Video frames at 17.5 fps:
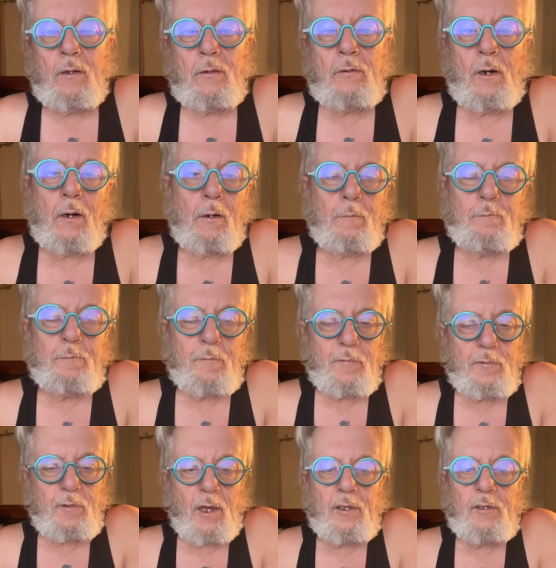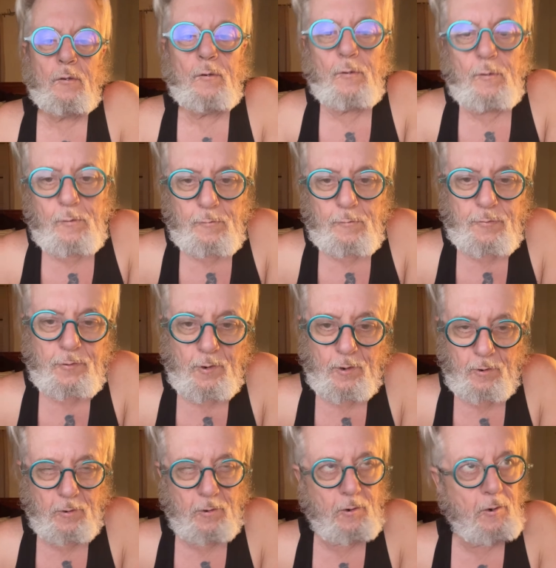Um, thank you
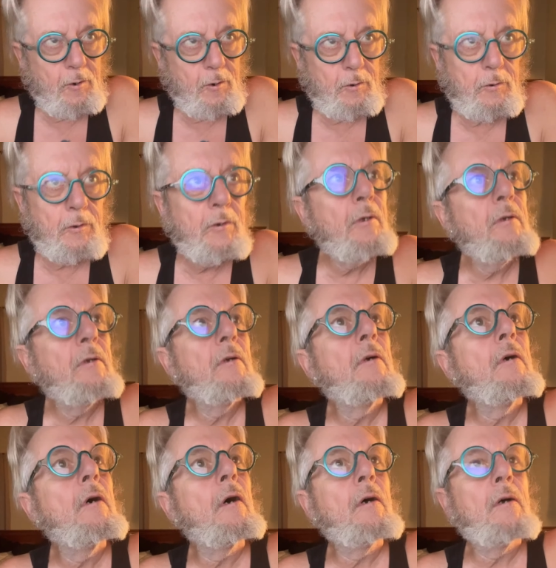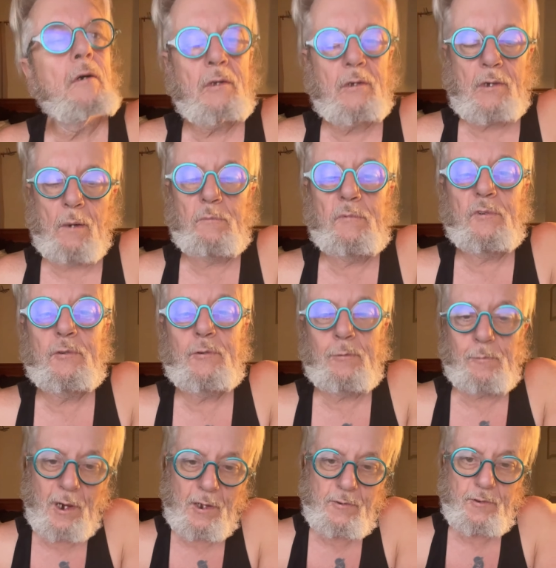for coming to
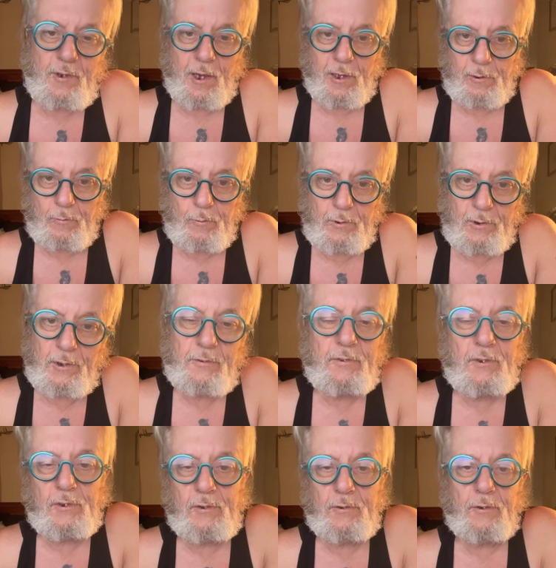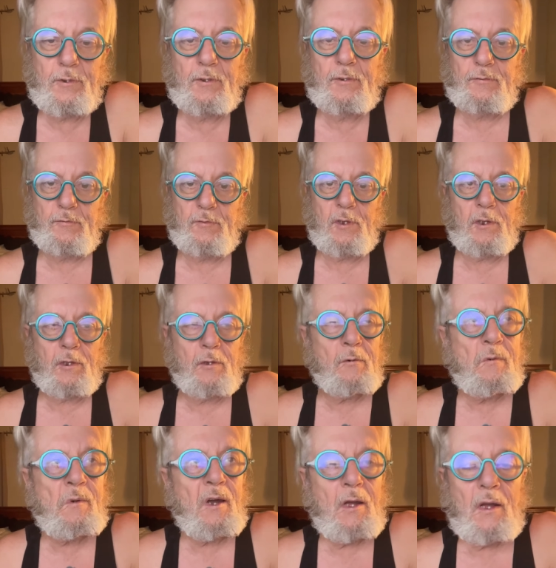my channel and listening to this
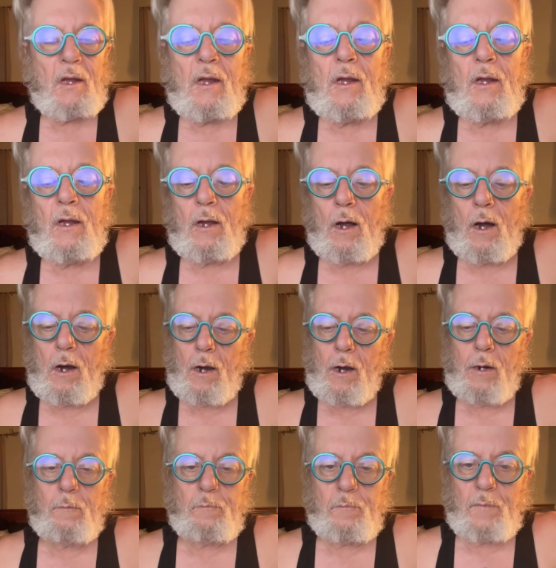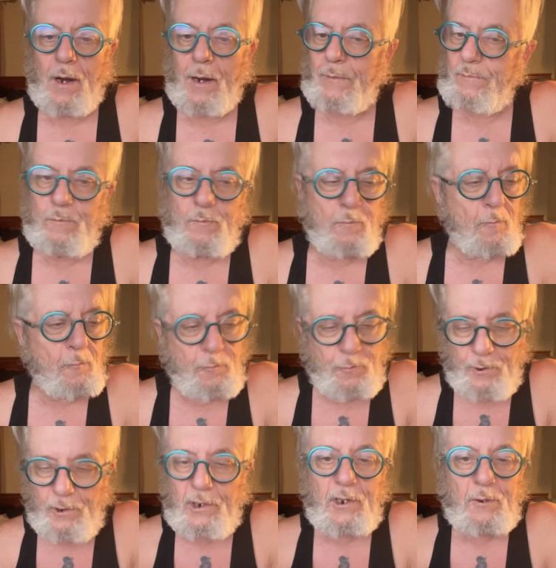video. Um, I'm
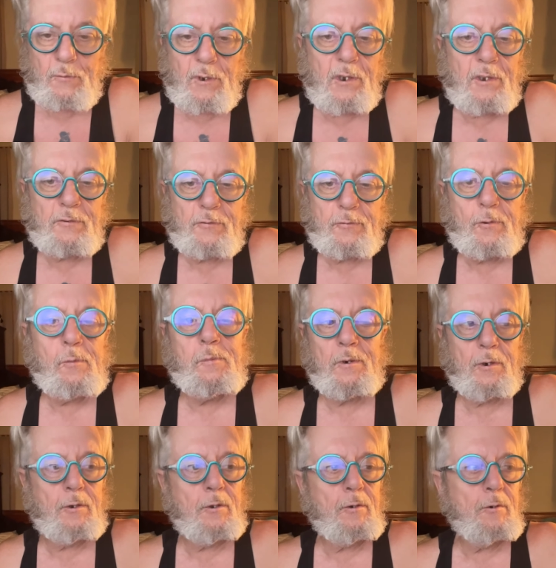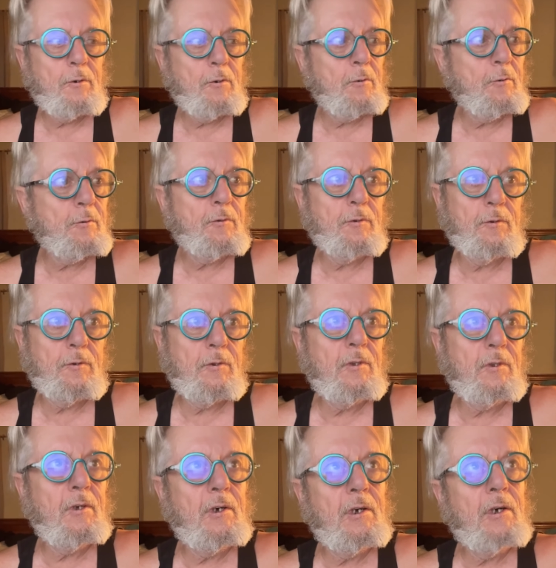really, really super new to
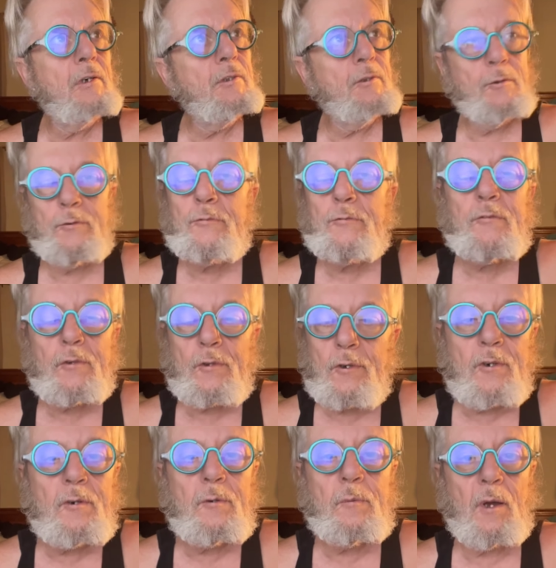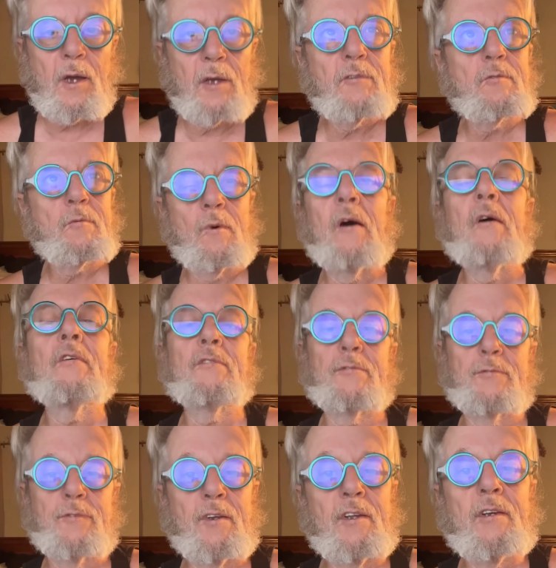the YouTube as well
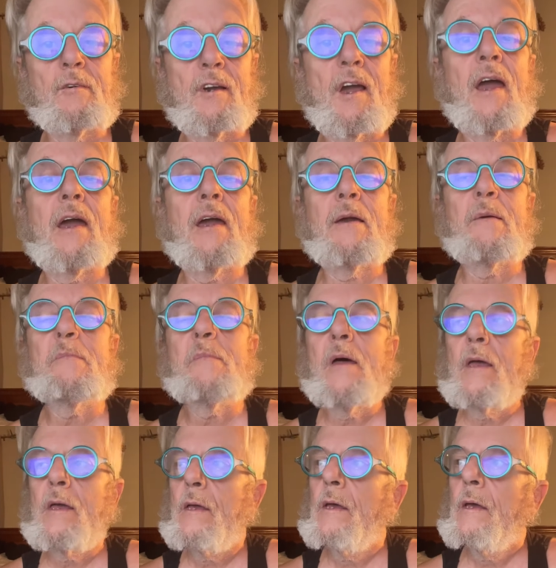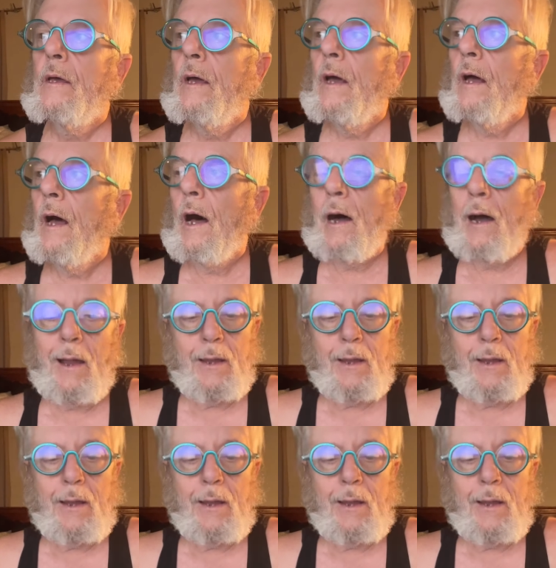as video game. I